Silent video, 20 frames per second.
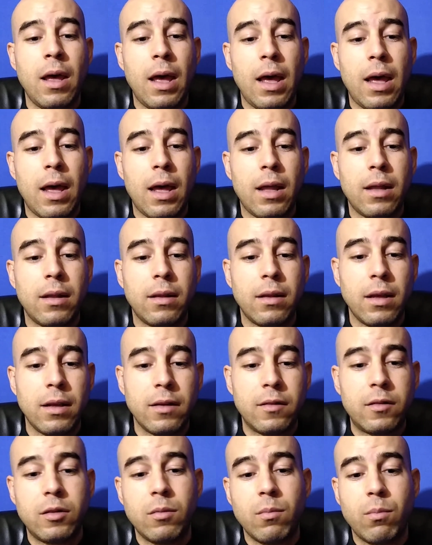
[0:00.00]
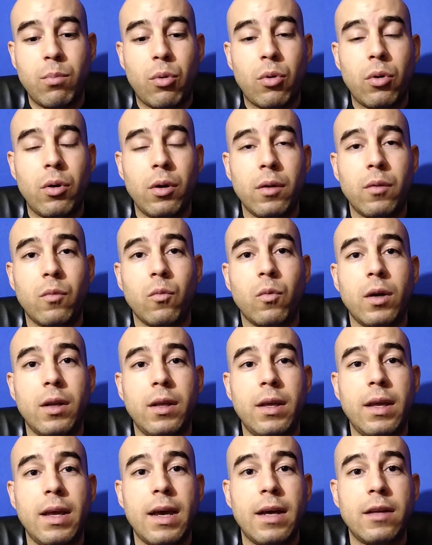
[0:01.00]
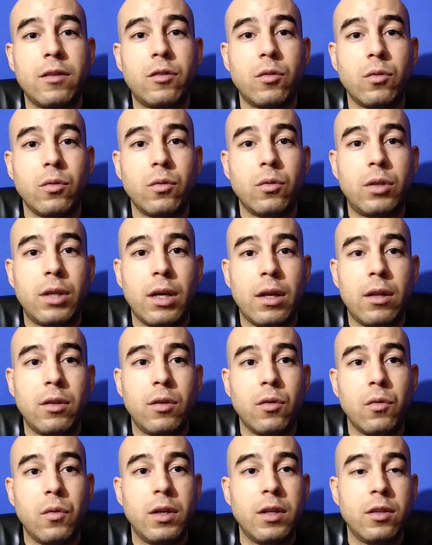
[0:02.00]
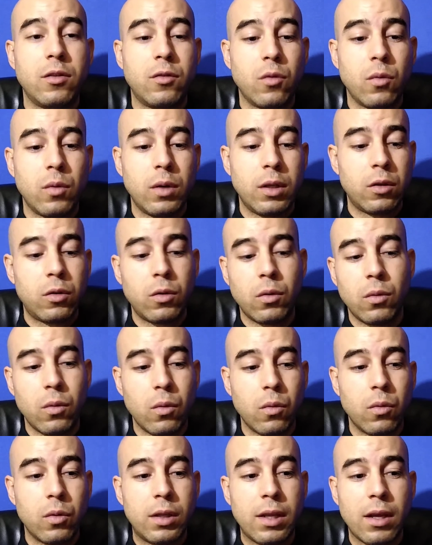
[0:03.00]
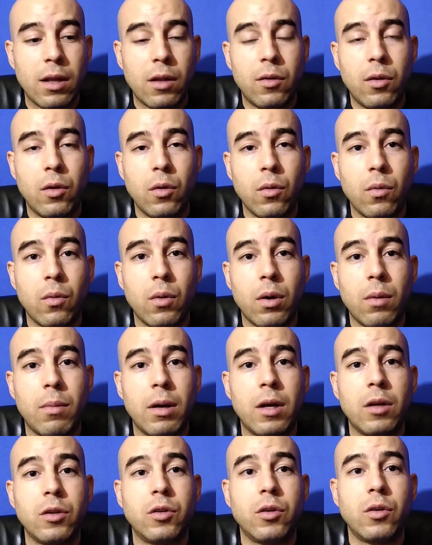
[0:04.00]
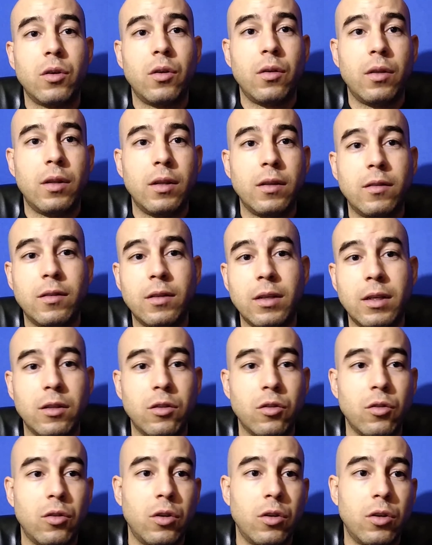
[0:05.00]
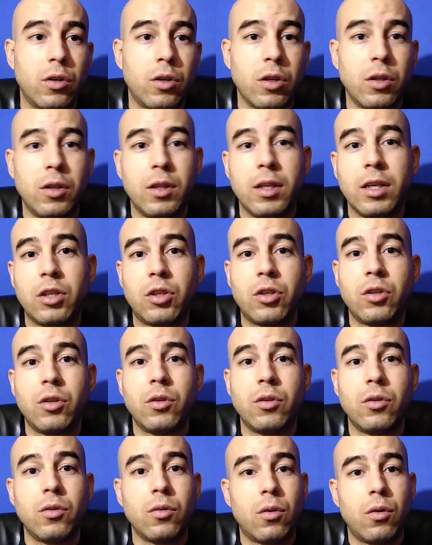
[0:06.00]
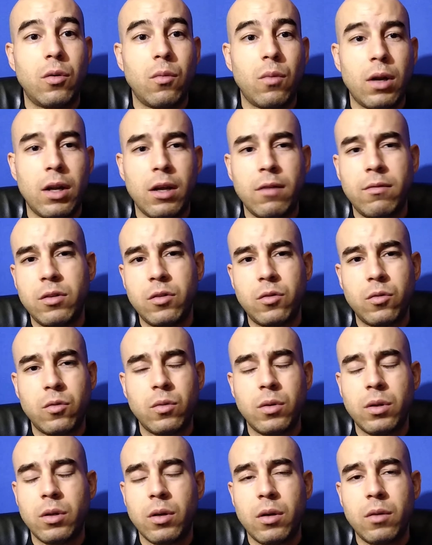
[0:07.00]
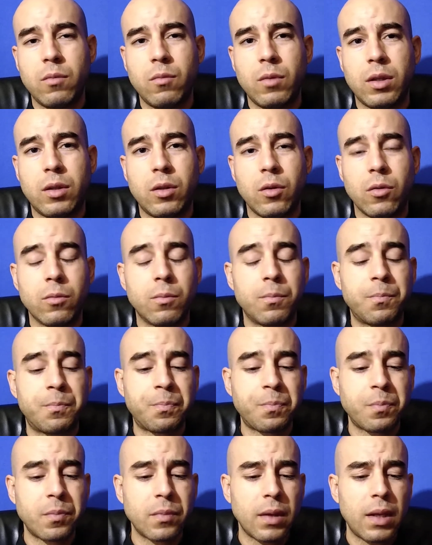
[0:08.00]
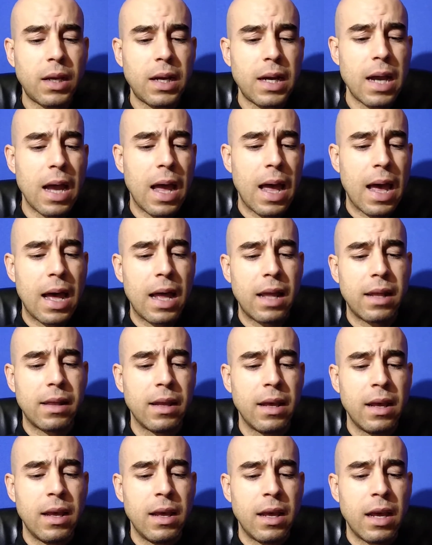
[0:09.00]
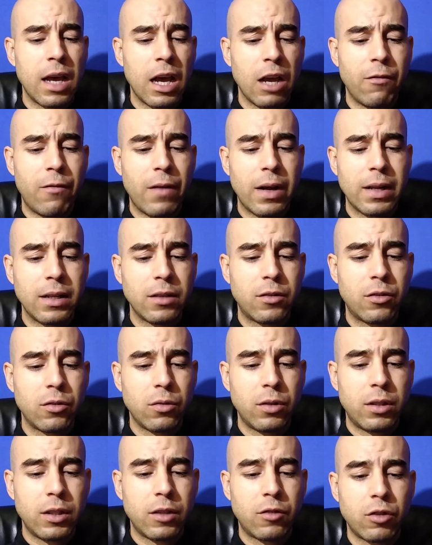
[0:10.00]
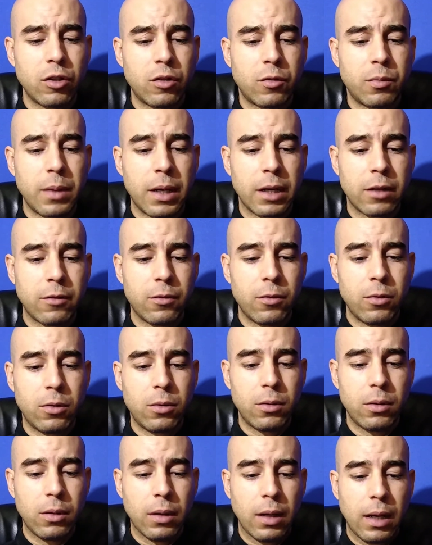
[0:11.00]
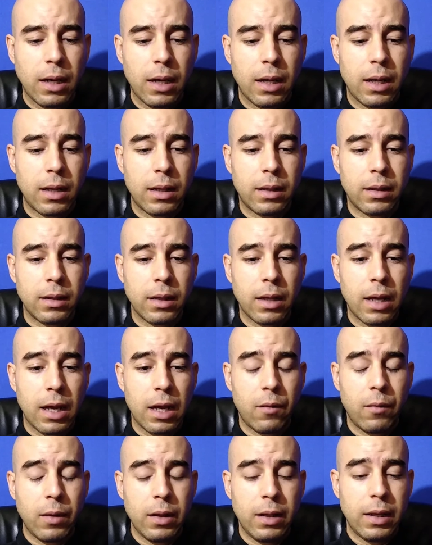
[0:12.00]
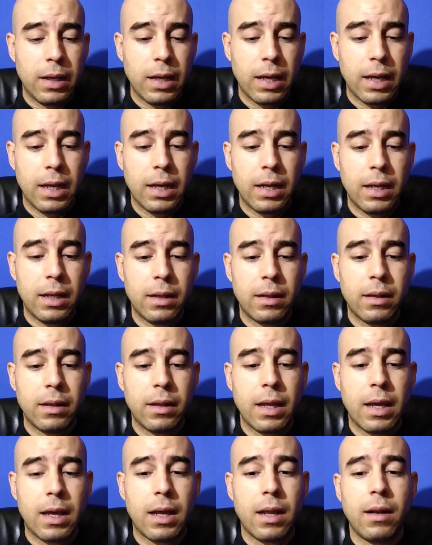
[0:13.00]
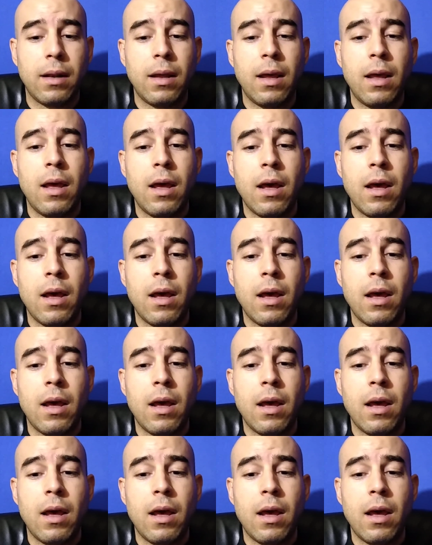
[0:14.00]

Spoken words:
and it's important what he has to tell you. He's going to tell you about your disease or your condition or whatever's going on with you. And I find it so disrespectful, and I really hate it that